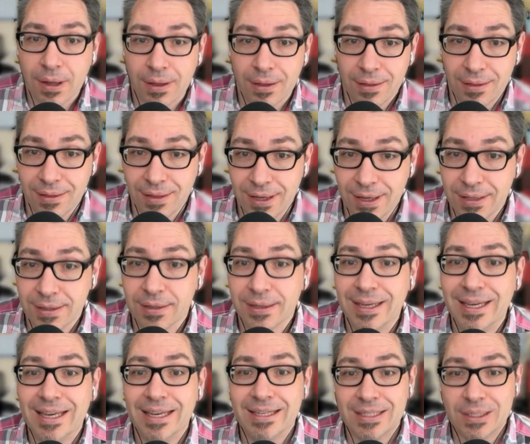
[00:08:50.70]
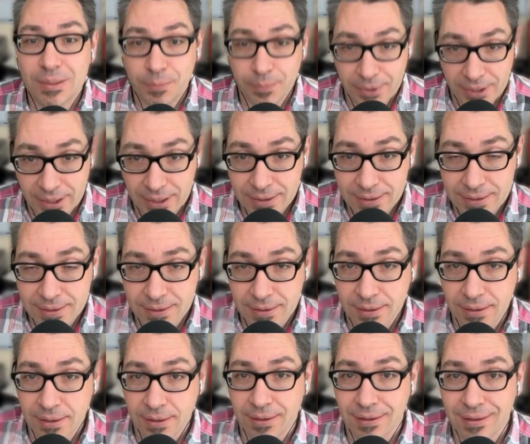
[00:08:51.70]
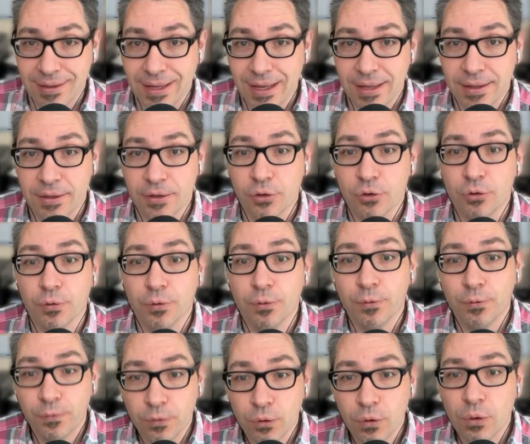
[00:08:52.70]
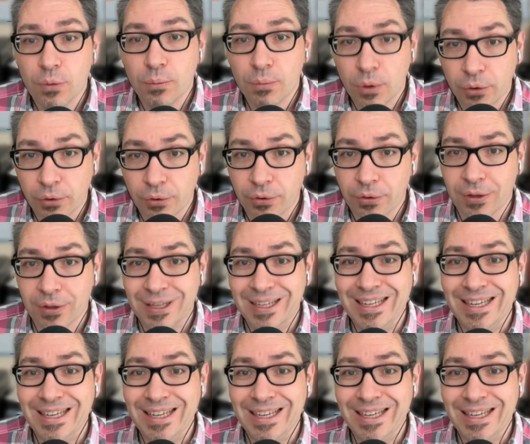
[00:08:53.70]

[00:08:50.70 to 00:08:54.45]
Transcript: Then a space, then the full month